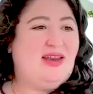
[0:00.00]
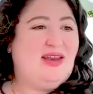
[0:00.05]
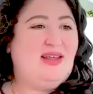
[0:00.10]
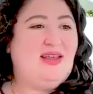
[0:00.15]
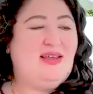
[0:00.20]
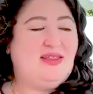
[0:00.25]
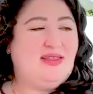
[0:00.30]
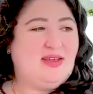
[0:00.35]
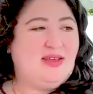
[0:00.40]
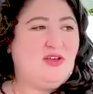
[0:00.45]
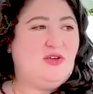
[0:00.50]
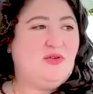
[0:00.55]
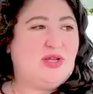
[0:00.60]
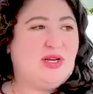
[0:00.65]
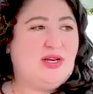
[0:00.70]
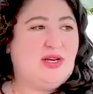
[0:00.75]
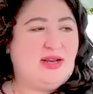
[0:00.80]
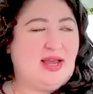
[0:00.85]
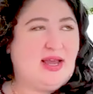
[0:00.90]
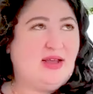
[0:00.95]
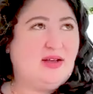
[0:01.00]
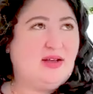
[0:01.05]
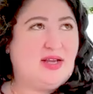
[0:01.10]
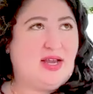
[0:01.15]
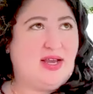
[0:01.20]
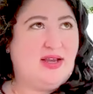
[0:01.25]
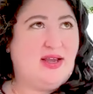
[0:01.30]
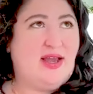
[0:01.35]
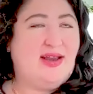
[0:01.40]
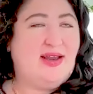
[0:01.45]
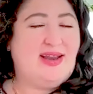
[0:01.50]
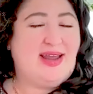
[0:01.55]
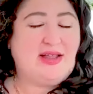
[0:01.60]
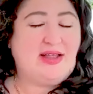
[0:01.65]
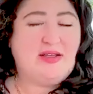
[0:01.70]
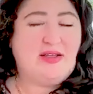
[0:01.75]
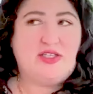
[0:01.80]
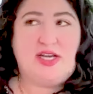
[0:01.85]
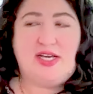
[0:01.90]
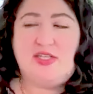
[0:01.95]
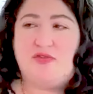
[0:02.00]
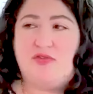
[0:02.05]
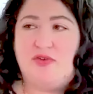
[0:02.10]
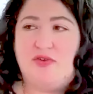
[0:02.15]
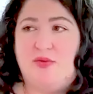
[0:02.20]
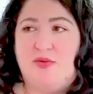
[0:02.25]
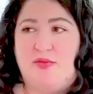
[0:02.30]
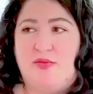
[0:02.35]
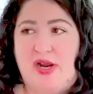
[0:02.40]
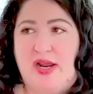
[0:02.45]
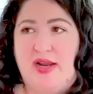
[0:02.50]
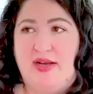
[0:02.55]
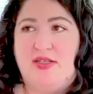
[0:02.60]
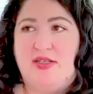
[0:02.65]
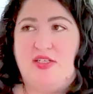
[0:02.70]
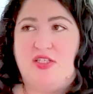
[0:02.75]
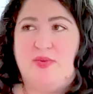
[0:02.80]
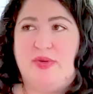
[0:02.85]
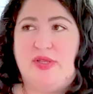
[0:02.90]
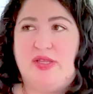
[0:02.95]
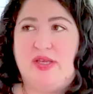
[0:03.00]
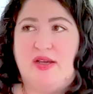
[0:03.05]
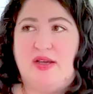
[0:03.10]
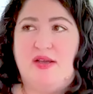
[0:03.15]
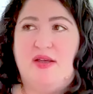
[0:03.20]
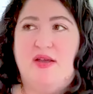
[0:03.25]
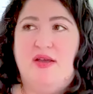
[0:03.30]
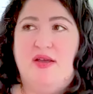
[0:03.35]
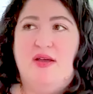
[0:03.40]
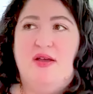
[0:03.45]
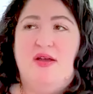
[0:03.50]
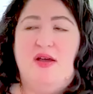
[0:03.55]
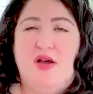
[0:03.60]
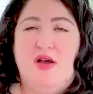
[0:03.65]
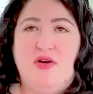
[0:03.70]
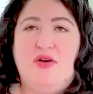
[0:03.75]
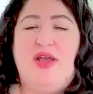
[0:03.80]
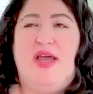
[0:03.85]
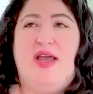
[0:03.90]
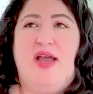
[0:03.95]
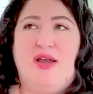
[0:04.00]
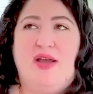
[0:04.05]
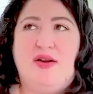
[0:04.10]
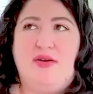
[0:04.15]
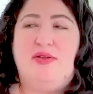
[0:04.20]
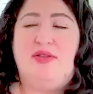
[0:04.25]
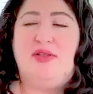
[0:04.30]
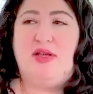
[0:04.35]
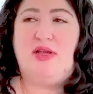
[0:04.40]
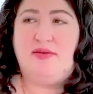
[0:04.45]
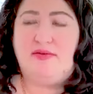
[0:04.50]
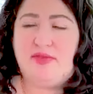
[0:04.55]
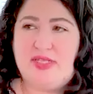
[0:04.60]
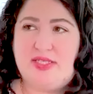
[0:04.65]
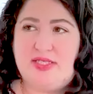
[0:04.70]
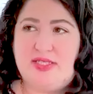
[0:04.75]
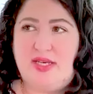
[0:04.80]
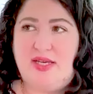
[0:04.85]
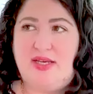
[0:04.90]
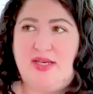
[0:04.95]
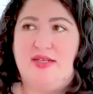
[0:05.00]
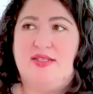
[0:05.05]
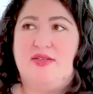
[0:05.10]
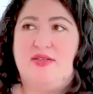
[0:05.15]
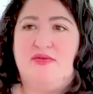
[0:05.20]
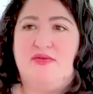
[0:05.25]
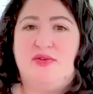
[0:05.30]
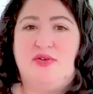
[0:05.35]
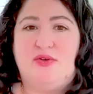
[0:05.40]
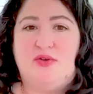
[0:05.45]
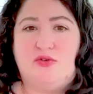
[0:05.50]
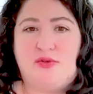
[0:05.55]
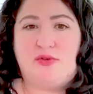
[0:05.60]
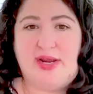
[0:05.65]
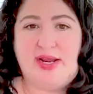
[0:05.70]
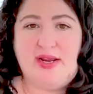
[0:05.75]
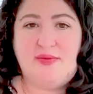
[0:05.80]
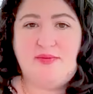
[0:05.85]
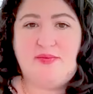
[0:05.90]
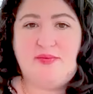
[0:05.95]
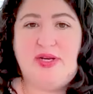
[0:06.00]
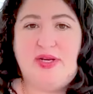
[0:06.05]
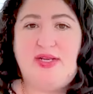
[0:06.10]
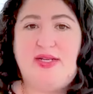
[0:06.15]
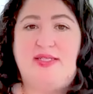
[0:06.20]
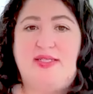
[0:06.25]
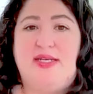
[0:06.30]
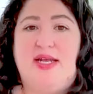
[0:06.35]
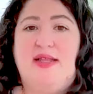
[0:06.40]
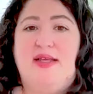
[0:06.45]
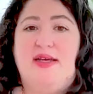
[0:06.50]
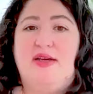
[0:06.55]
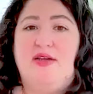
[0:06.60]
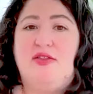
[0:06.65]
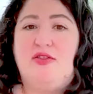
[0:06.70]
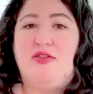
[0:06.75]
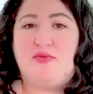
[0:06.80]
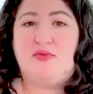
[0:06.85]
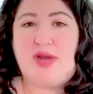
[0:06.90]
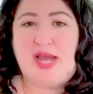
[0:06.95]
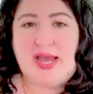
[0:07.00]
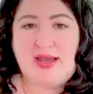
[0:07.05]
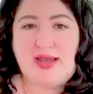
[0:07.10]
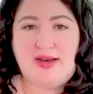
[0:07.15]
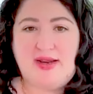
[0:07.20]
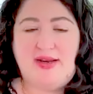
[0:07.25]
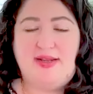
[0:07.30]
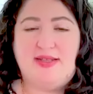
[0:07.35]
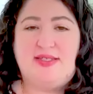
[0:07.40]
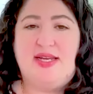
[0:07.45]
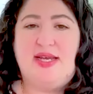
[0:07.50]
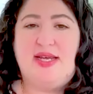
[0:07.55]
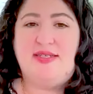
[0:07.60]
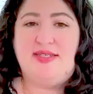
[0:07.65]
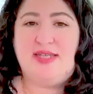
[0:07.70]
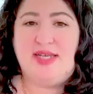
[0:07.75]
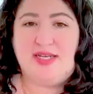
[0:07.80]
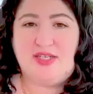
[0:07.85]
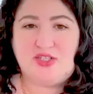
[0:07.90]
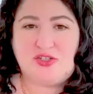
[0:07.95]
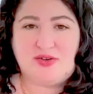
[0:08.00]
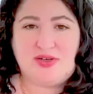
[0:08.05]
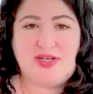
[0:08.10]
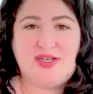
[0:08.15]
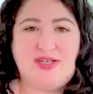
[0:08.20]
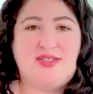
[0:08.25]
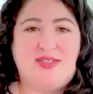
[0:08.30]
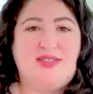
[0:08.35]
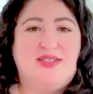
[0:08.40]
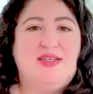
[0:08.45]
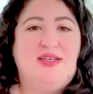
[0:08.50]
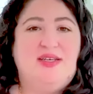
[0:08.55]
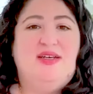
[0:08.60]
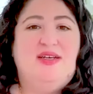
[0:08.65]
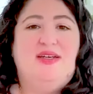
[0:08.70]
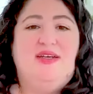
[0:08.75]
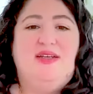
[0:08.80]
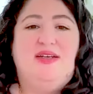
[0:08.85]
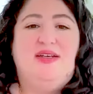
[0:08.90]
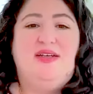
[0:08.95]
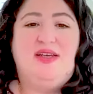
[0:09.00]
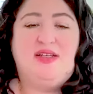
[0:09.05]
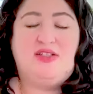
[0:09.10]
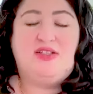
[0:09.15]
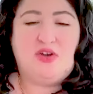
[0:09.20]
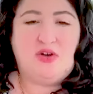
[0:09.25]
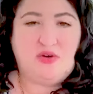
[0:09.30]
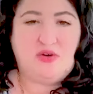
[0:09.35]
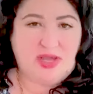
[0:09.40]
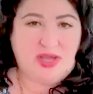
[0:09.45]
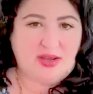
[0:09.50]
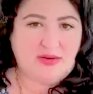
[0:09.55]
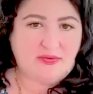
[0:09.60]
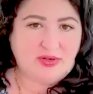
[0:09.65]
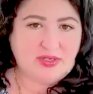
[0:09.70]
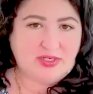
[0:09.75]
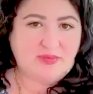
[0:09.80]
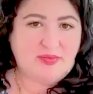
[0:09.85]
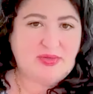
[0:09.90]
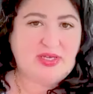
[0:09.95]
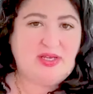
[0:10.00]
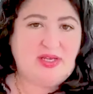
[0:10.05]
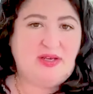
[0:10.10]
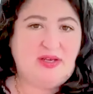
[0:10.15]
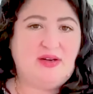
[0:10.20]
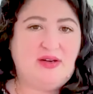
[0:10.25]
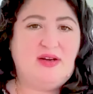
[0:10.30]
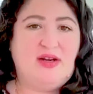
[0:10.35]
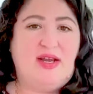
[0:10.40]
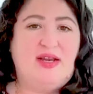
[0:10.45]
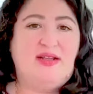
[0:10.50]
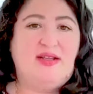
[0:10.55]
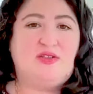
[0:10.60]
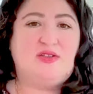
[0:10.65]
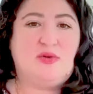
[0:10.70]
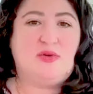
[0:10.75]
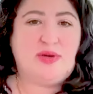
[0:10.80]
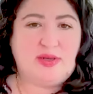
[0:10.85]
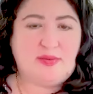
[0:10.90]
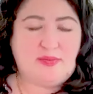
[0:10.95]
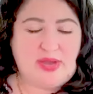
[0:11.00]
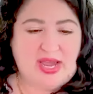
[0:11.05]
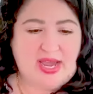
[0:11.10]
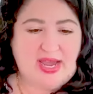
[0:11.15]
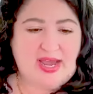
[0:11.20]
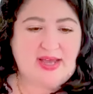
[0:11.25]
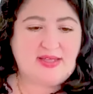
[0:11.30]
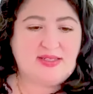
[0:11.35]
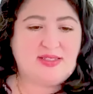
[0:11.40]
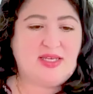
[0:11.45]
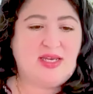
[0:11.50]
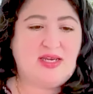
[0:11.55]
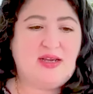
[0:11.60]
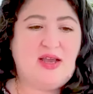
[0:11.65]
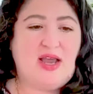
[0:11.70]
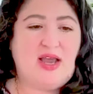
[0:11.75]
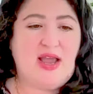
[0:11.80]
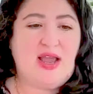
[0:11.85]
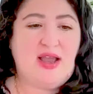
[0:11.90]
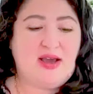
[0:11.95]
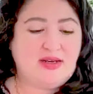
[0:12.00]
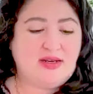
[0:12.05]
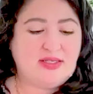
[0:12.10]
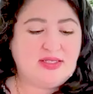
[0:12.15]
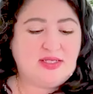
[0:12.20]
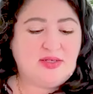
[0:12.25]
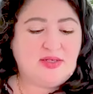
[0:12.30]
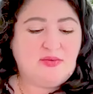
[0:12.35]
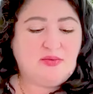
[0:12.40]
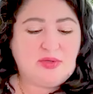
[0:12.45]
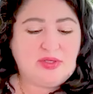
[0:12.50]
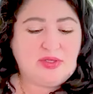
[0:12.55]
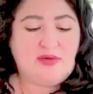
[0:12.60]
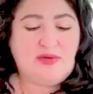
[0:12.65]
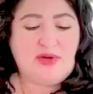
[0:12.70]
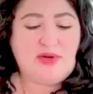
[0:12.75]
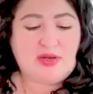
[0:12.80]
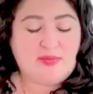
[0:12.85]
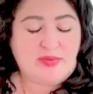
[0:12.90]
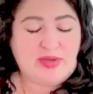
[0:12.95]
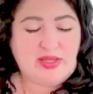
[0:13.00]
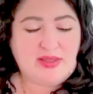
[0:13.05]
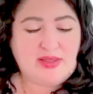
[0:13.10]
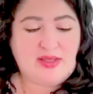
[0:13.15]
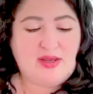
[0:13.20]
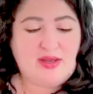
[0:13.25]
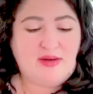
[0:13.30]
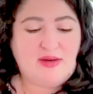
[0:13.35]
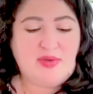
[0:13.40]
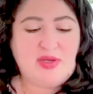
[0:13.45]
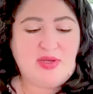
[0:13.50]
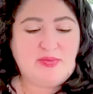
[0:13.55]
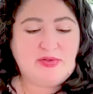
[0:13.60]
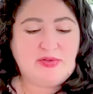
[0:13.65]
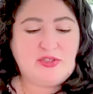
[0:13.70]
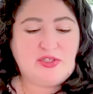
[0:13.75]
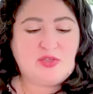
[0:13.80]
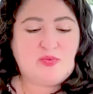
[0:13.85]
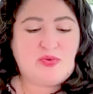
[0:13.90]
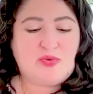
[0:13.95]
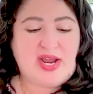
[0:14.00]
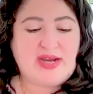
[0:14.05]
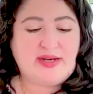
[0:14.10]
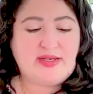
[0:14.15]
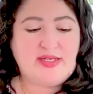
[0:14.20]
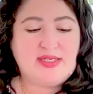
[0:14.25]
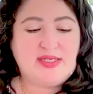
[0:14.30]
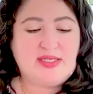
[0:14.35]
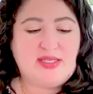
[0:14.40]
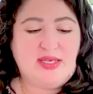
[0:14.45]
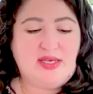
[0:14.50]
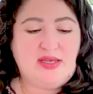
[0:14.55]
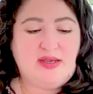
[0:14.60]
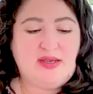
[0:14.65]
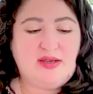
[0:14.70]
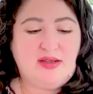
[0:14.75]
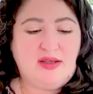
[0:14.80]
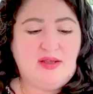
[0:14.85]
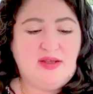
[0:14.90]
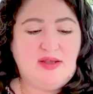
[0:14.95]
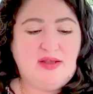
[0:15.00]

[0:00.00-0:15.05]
Anything you can analogize for your brain to just be like, okay, I don't love this thing. It doesn't feel great, but it is not like a threat. It is not dangerous. It's okay for it to be here and it's going to pass. Like, I honestly really recommend that people just practice the